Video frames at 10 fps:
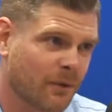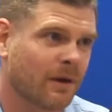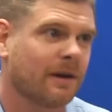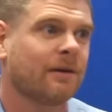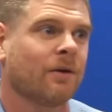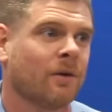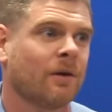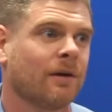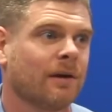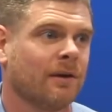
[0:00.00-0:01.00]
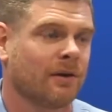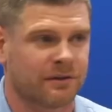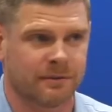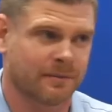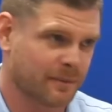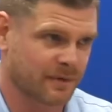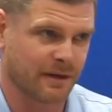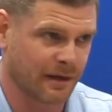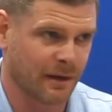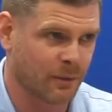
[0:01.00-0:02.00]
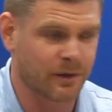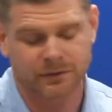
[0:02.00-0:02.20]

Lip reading: it, or, you know, your symptoms can get worse.